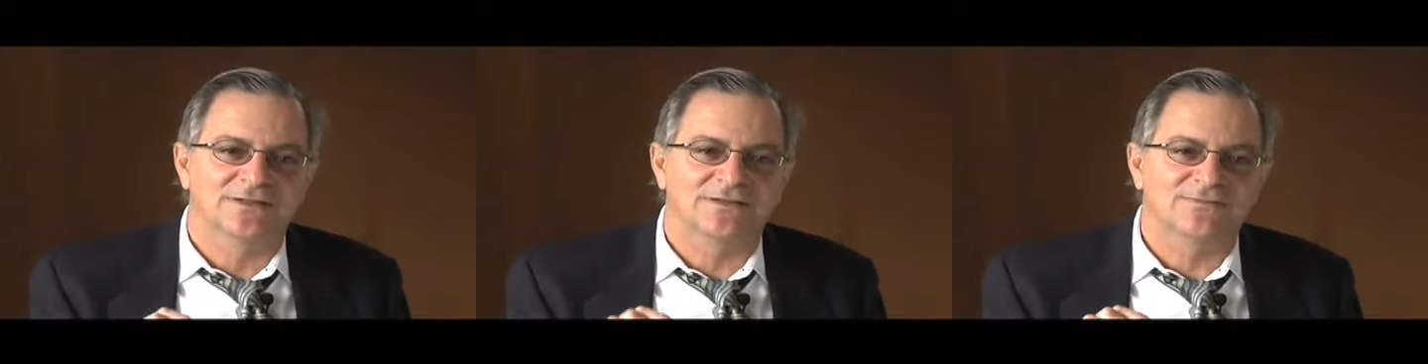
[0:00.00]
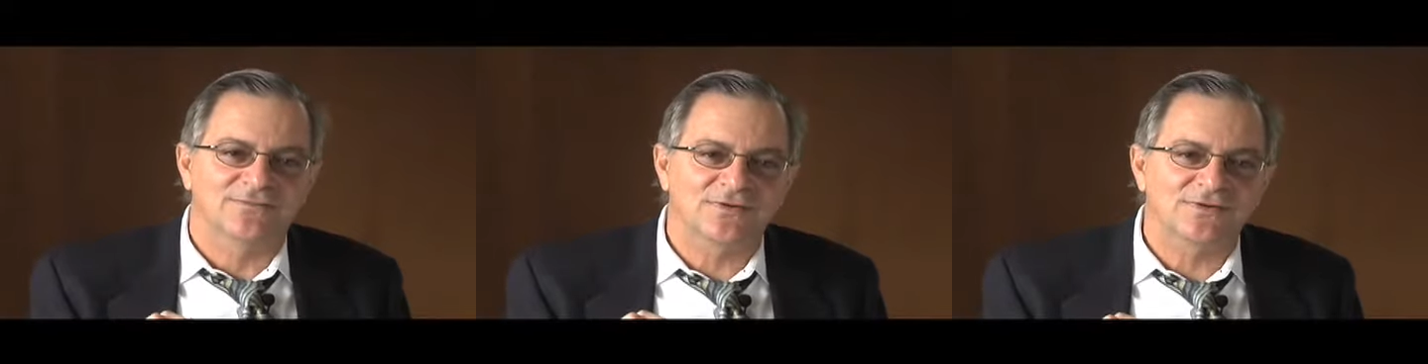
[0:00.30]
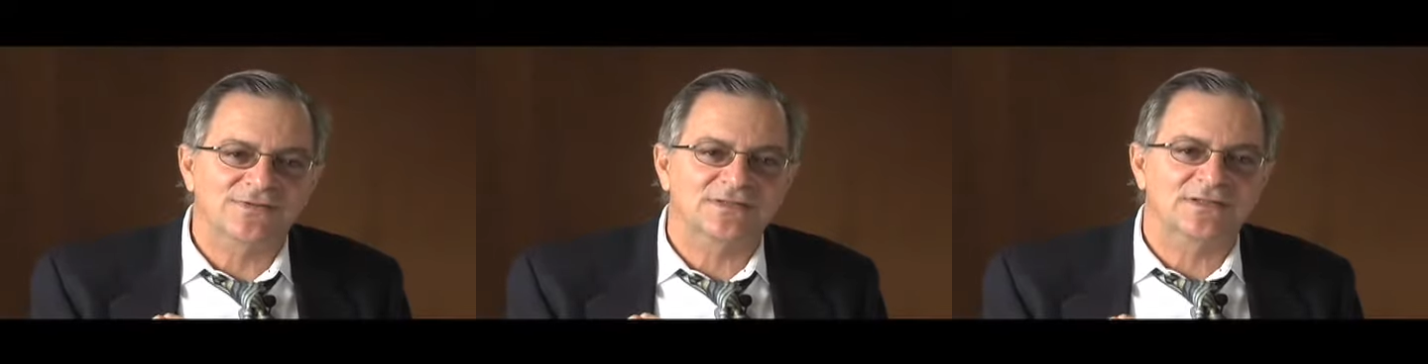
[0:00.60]
Uh,
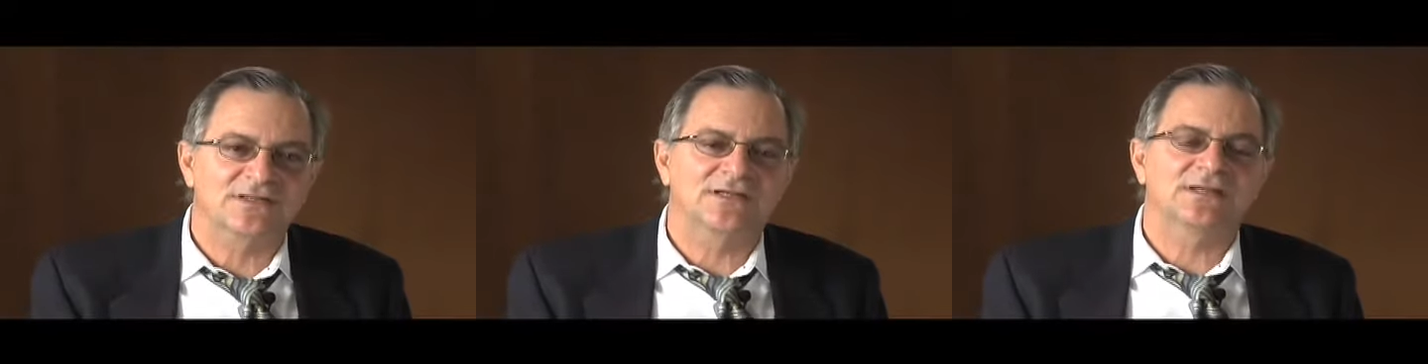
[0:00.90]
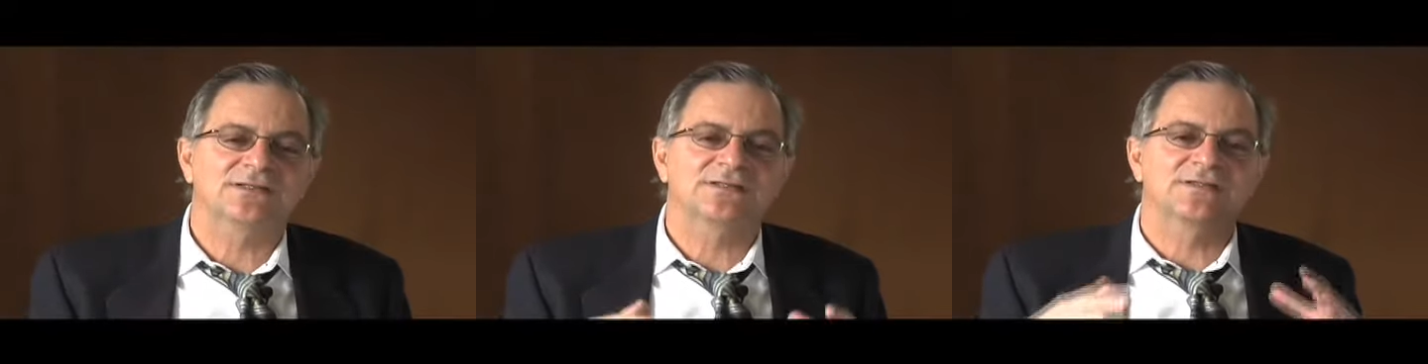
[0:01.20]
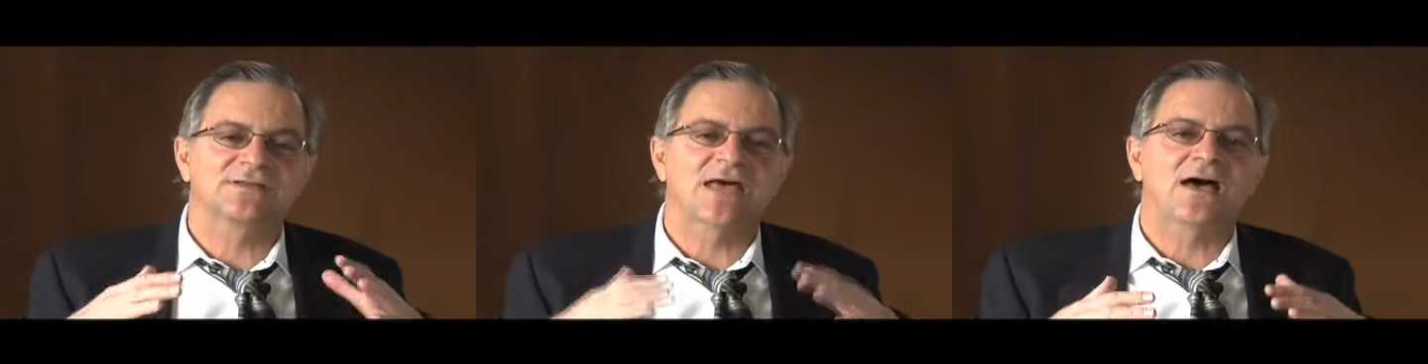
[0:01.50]
first, it's
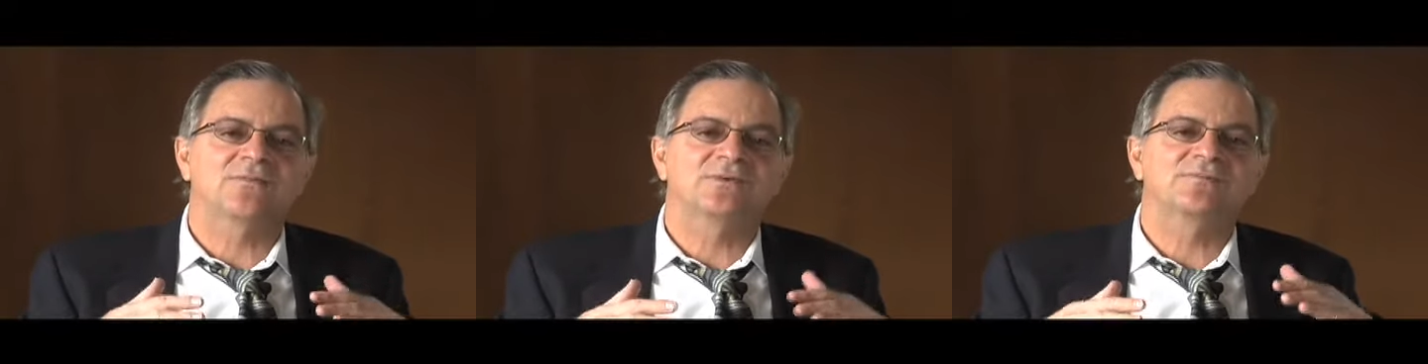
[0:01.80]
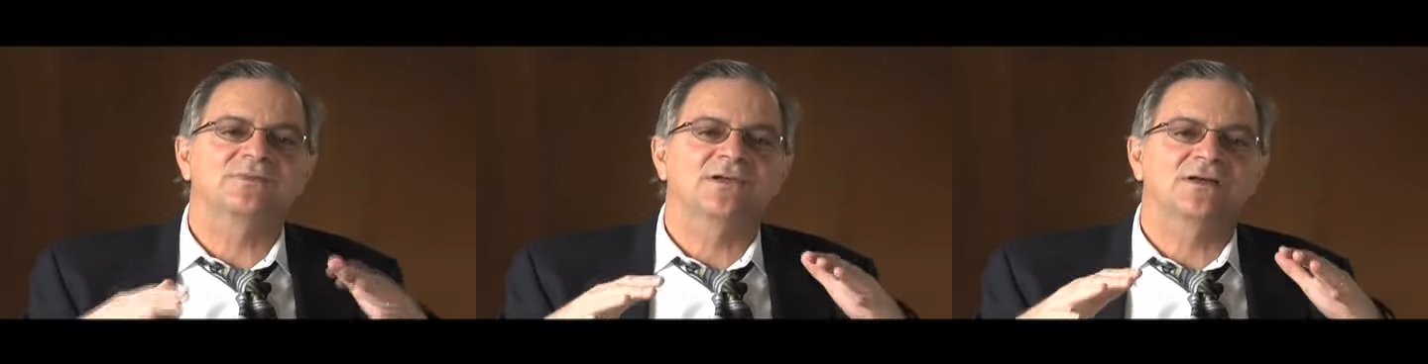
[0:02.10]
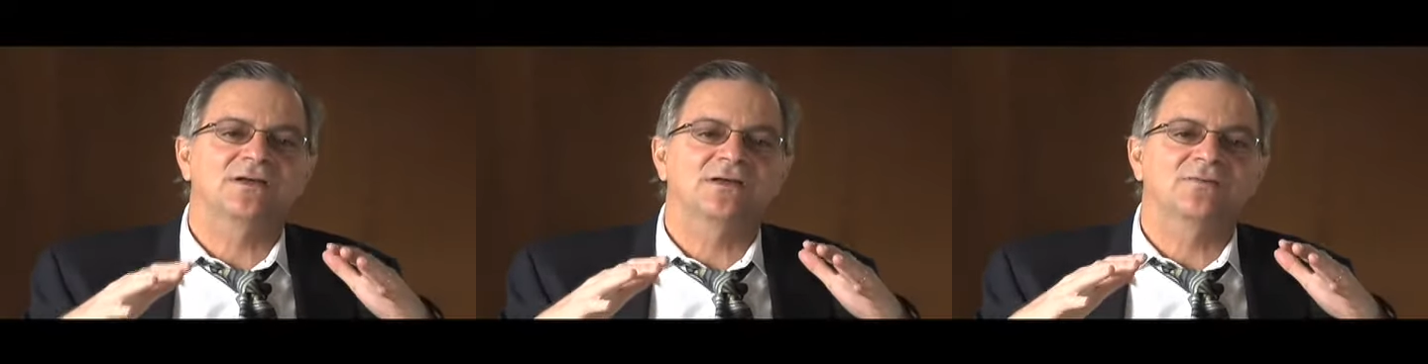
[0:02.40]
that which,
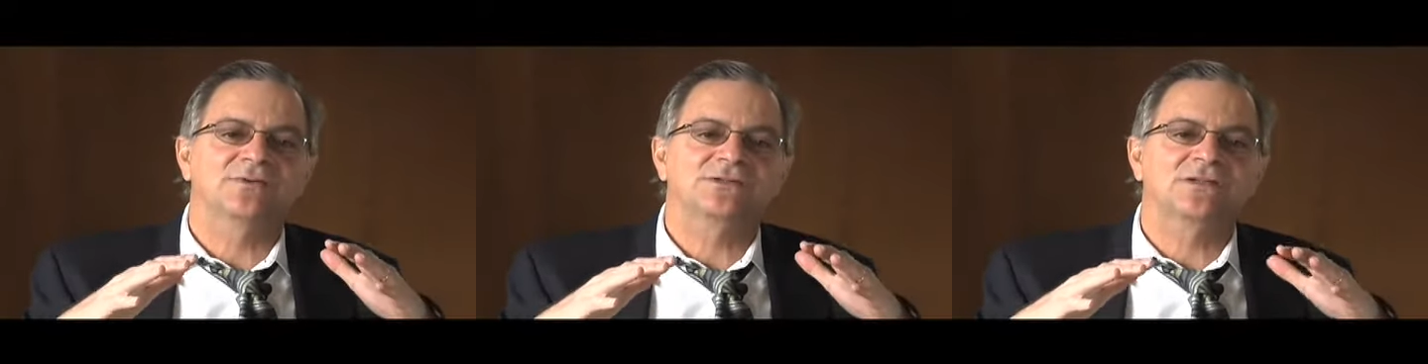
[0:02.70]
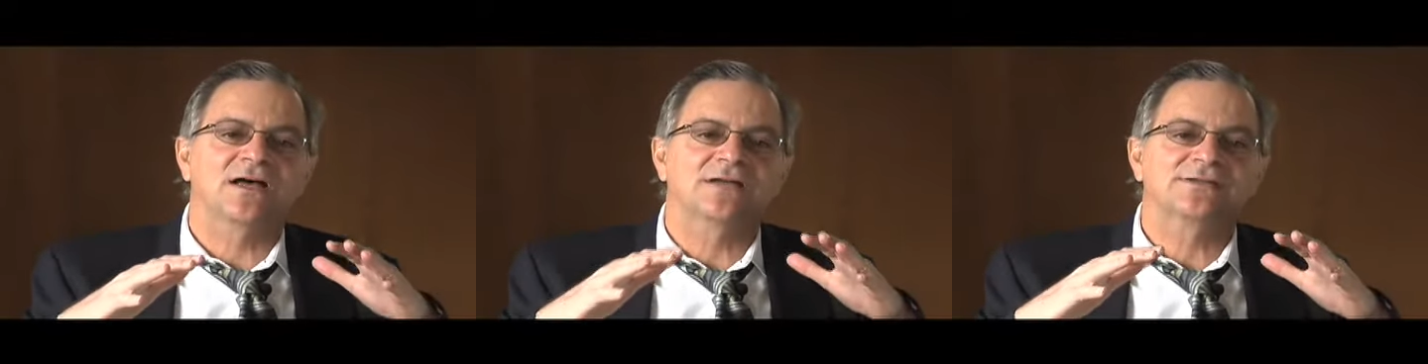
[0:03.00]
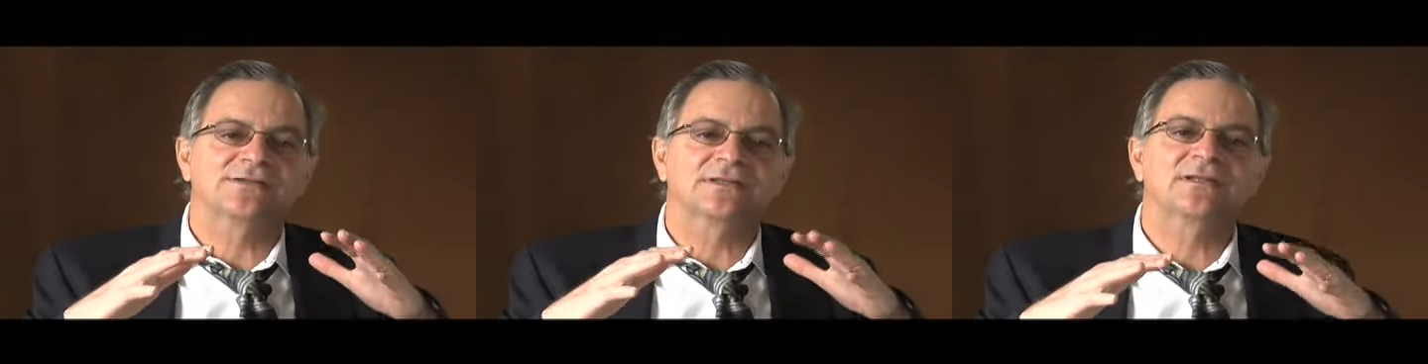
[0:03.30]
below, which
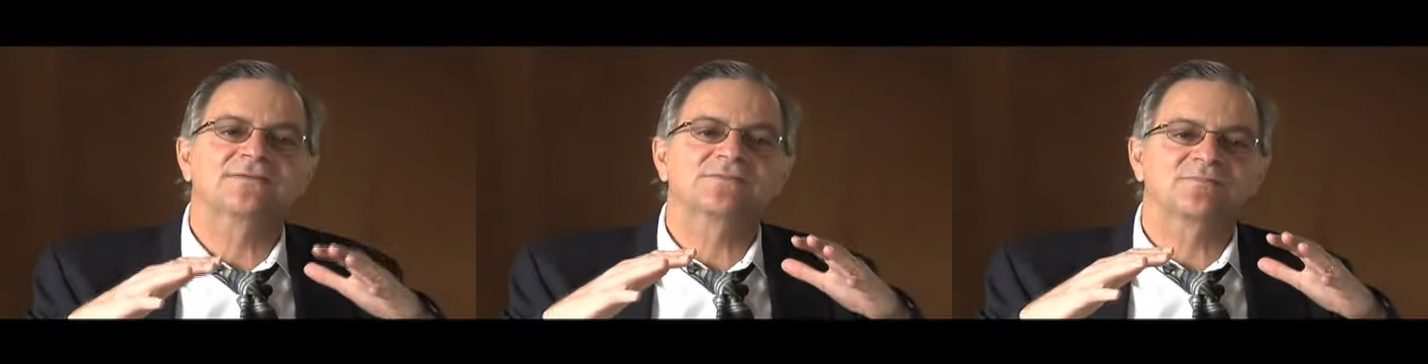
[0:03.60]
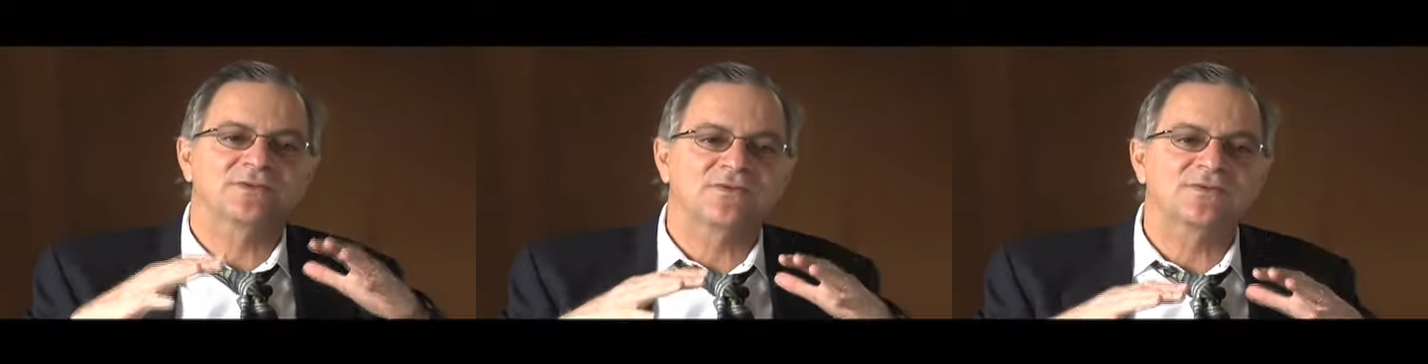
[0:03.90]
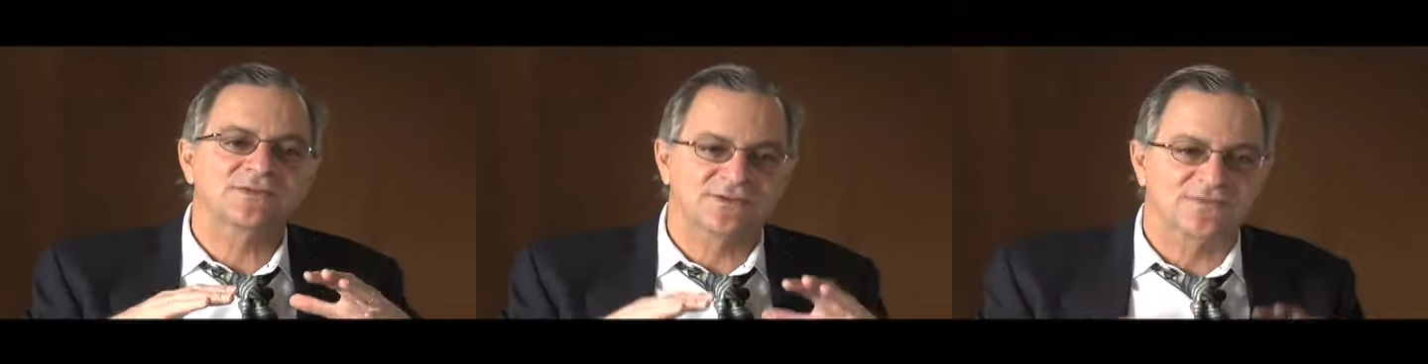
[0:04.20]
lies and lives below
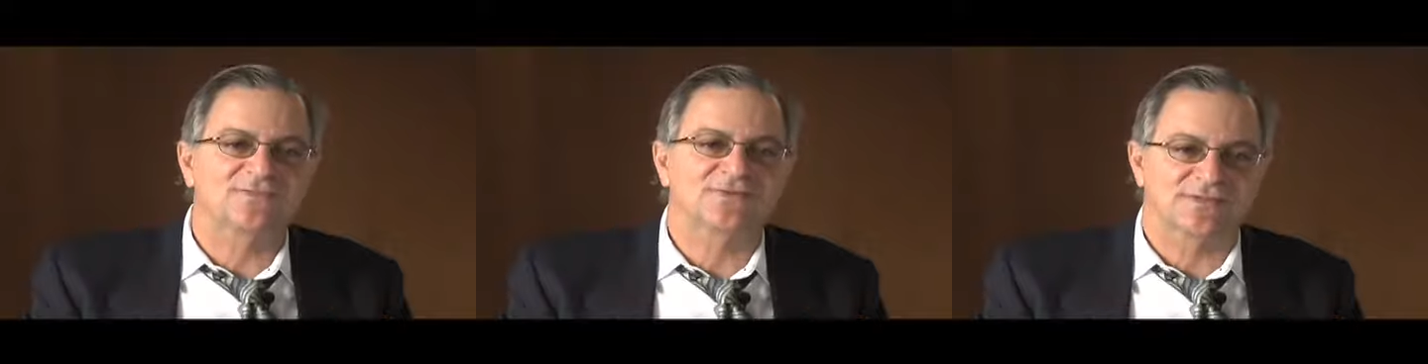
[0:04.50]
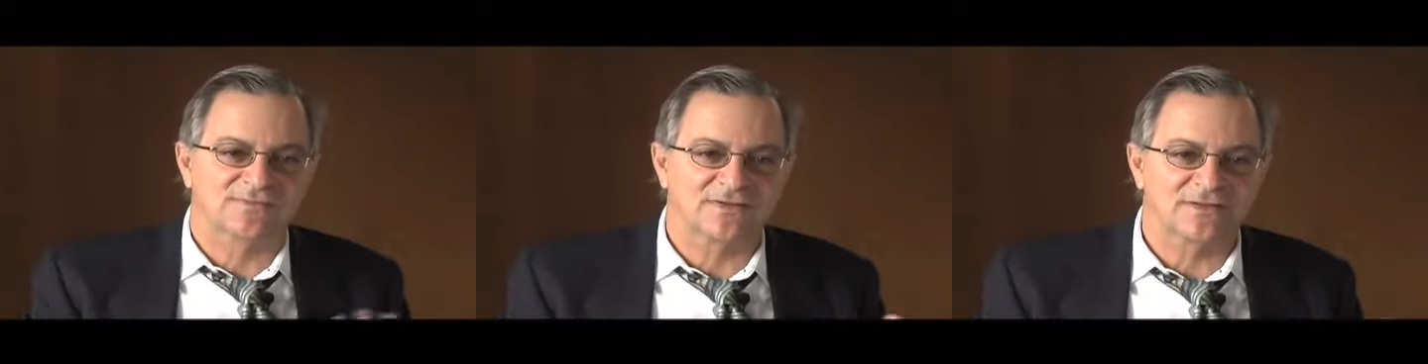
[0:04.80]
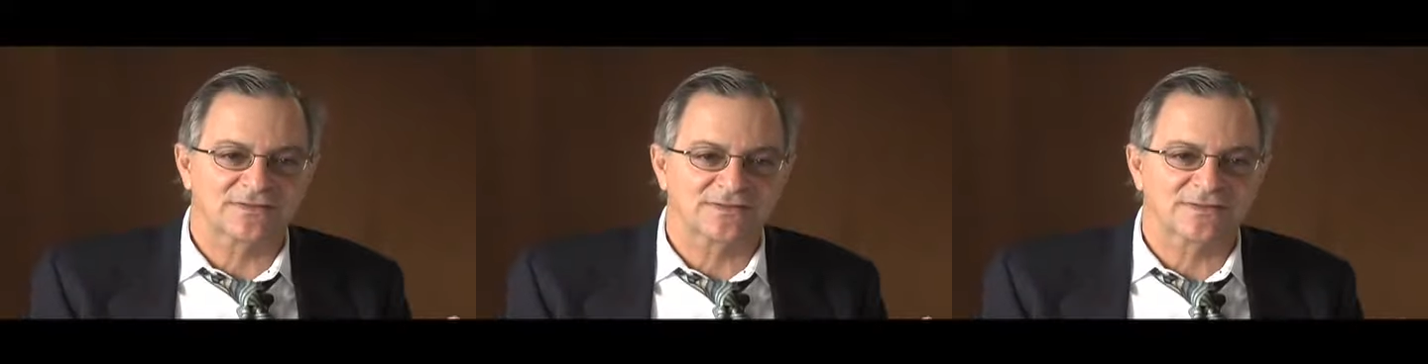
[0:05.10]
the surface of
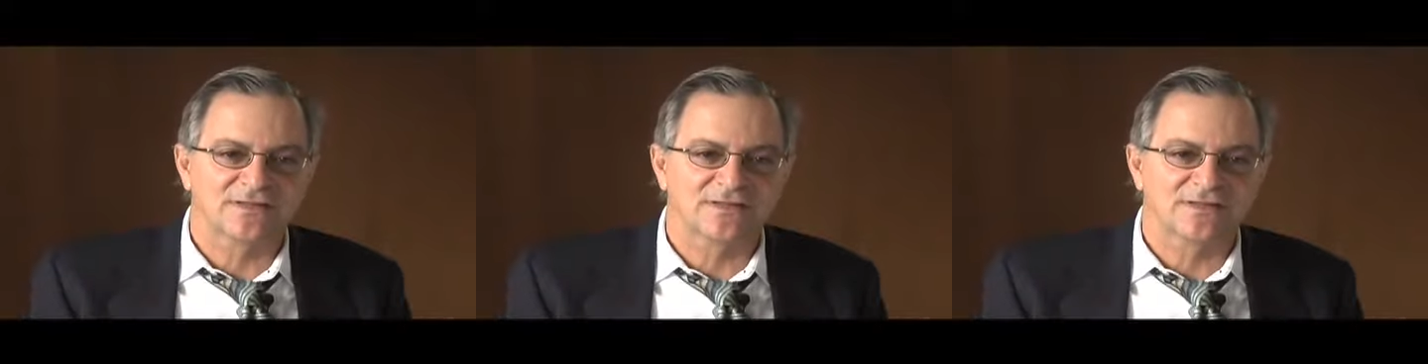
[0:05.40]
things,